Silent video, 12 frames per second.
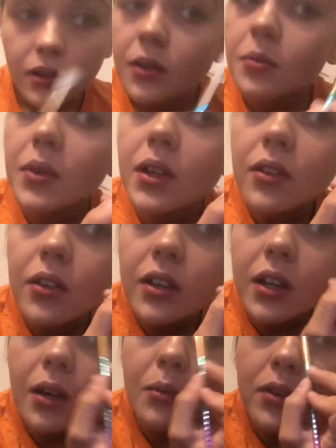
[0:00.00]
Me looking
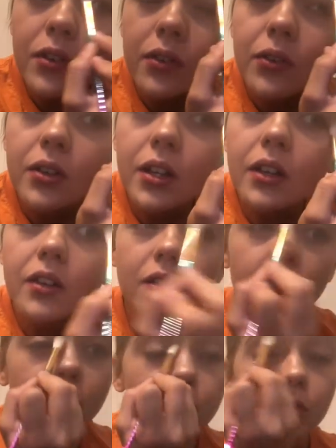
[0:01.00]
at myself going, yeah, this
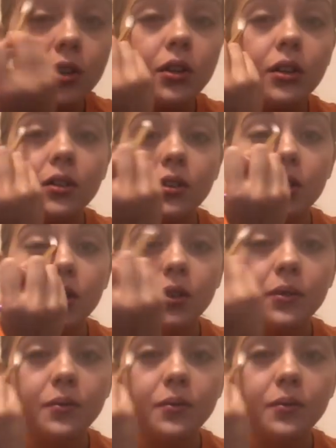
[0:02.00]
looks pretty good, you know.